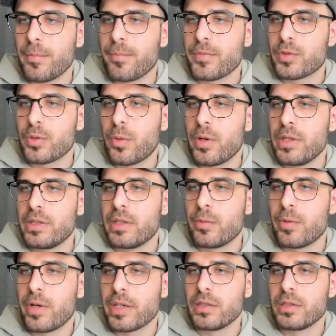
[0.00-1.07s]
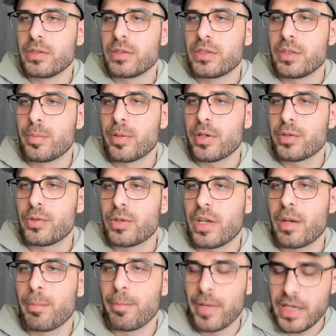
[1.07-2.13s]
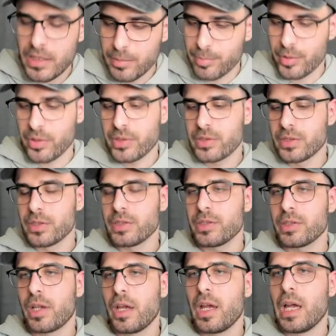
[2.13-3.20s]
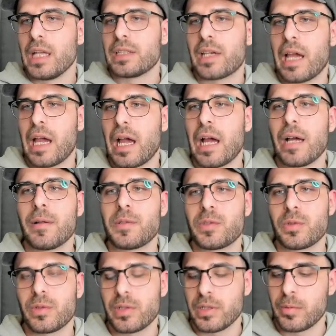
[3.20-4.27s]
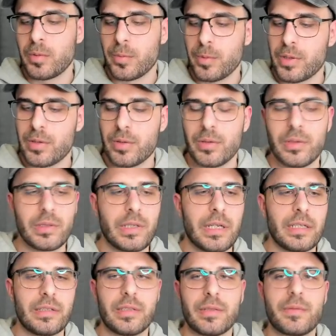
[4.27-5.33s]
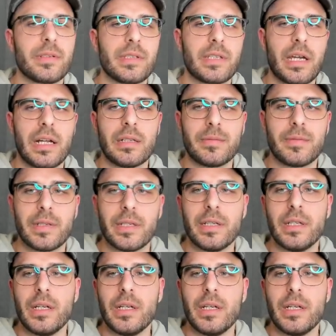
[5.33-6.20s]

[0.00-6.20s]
So in the regular ZBrush you can make brushes that have sort of what we call a different alpha,